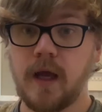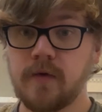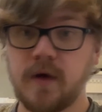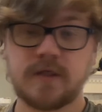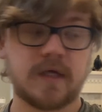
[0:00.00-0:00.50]

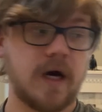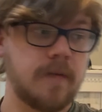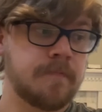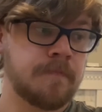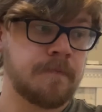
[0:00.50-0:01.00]
Anyways,
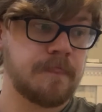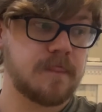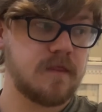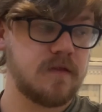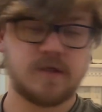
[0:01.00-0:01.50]

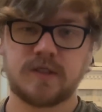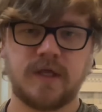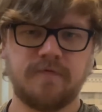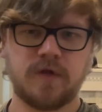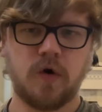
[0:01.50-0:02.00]
this is
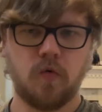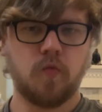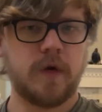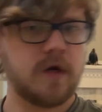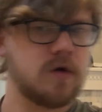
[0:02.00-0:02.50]
definitely a
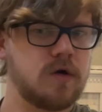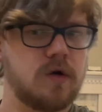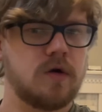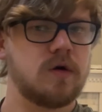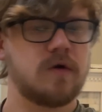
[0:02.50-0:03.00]

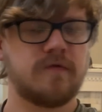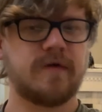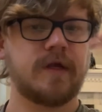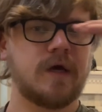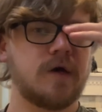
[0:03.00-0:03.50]
weirder
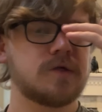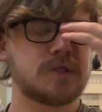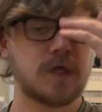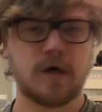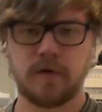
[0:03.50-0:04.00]
video,
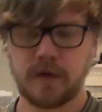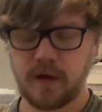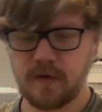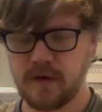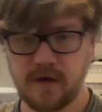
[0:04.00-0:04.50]
so, you
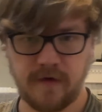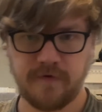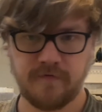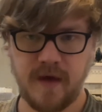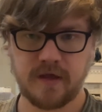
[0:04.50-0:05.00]
know,
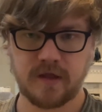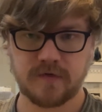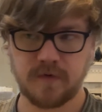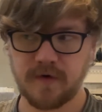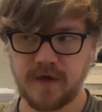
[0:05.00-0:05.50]
if you've made it
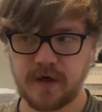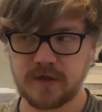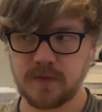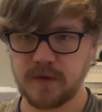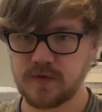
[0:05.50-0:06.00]
this far, thank you
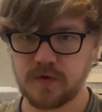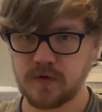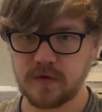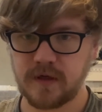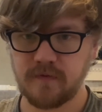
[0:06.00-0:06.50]
so much
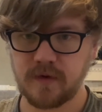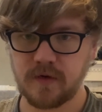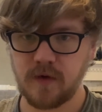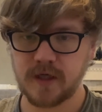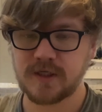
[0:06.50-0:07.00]
for giving me
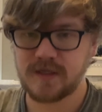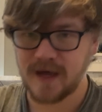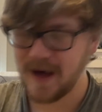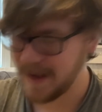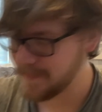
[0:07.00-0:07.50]
the watch
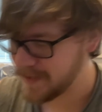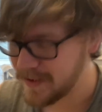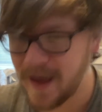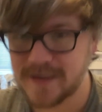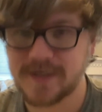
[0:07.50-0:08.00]
time
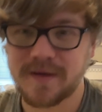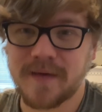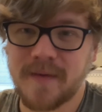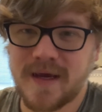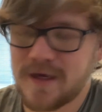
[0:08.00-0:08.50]
and actually,
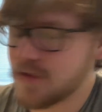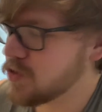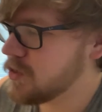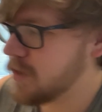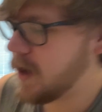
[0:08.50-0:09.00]
like, making it
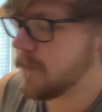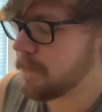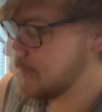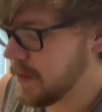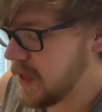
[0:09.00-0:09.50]

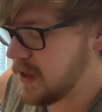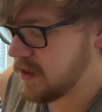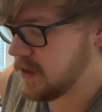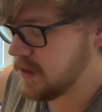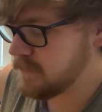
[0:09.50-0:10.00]
through. But yeah,
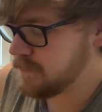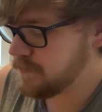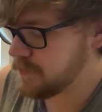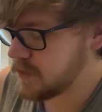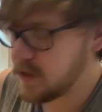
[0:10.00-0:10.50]

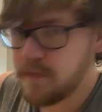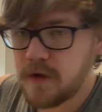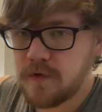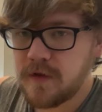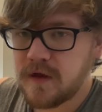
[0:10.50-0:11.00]
let me
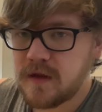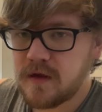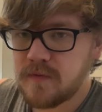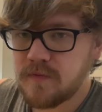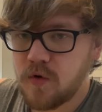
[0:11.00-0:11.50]
know what you think of
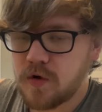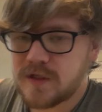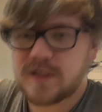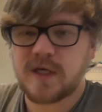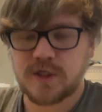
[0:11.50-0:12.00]
the more
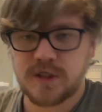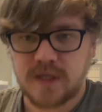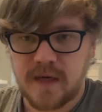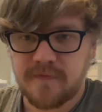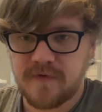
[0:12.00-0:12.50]
discussion
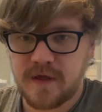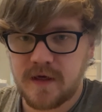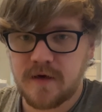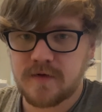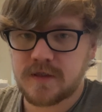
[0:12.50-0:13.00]
type
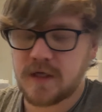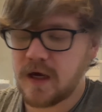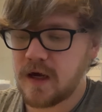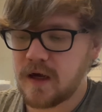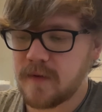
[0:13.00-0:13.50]
videos.
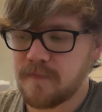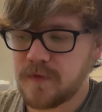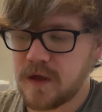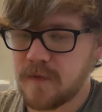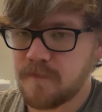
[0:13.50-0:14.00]

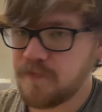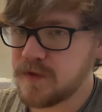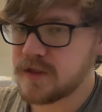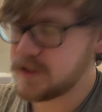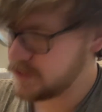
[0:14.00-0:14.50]
You know,
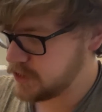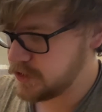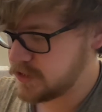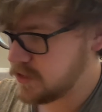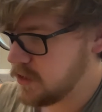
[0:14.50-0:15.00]
this is just